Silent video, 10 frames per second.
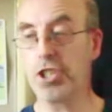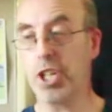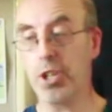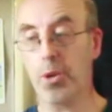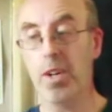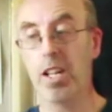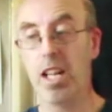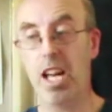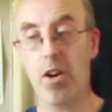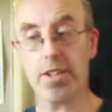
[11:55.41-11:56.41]
show you
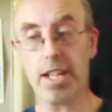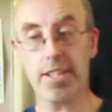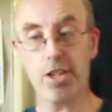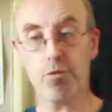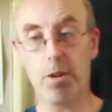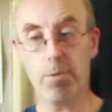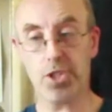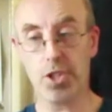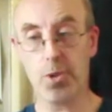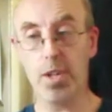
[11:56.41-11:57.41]
how I've done this rubber
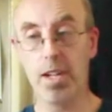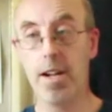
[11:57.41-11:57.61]
suit,